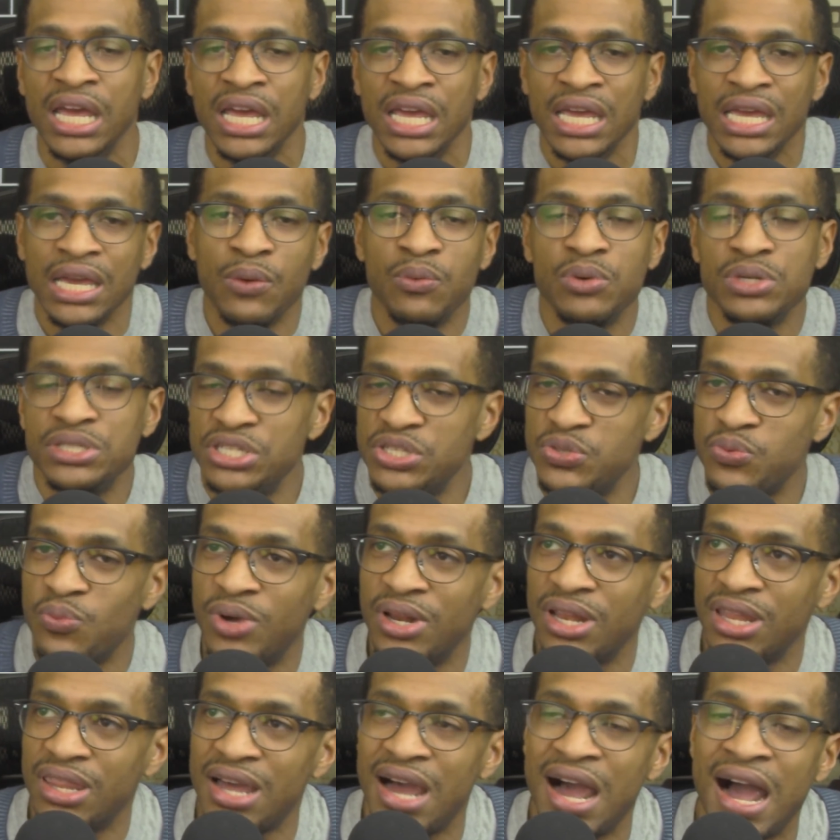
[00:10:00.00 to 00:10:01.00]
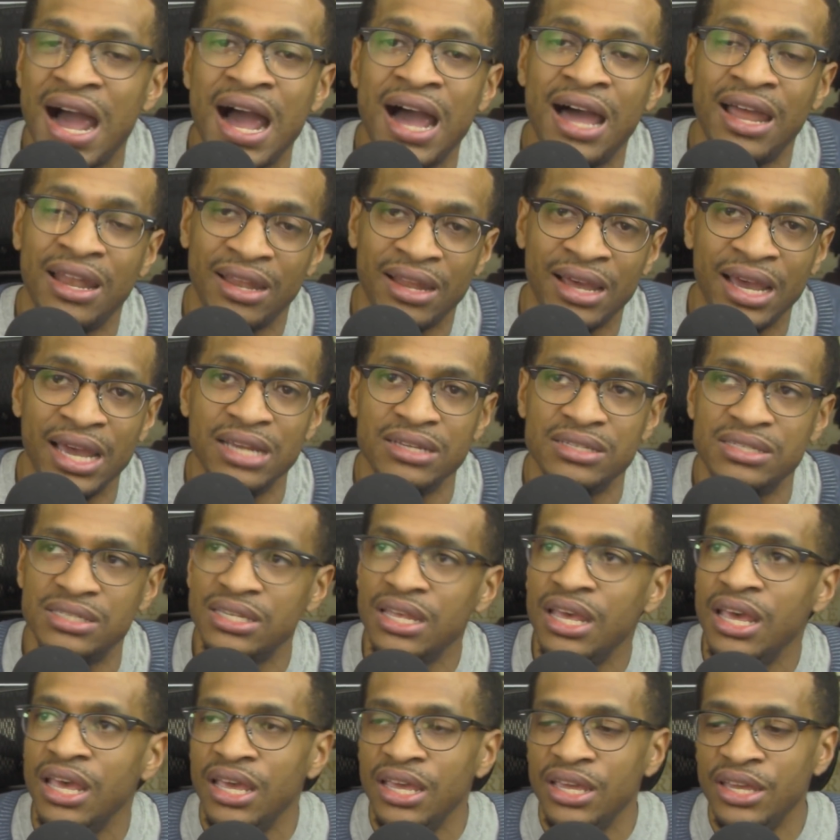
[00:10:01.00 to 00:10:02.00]
it was just one of the highlights,
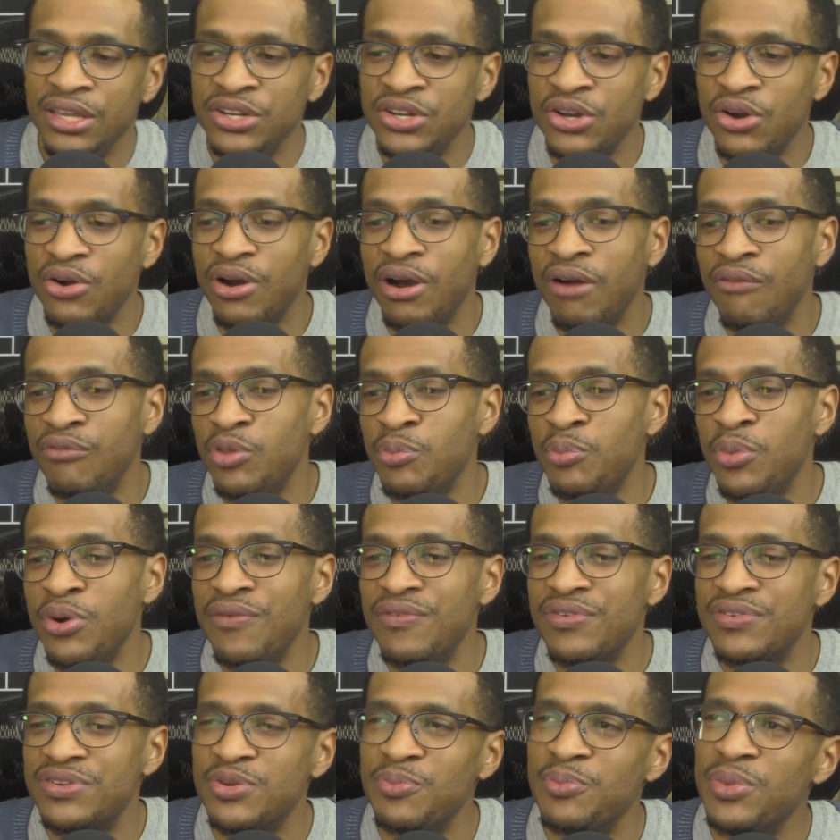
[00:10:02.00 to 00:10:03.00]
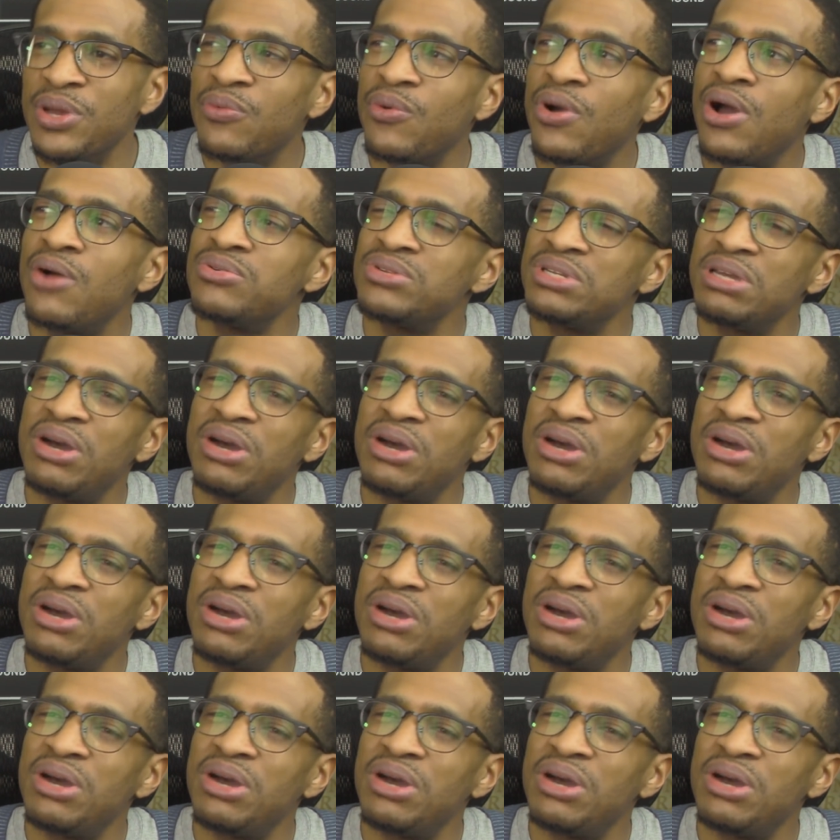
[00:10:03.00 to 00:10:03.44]
you know, of the movie to me, where I was like,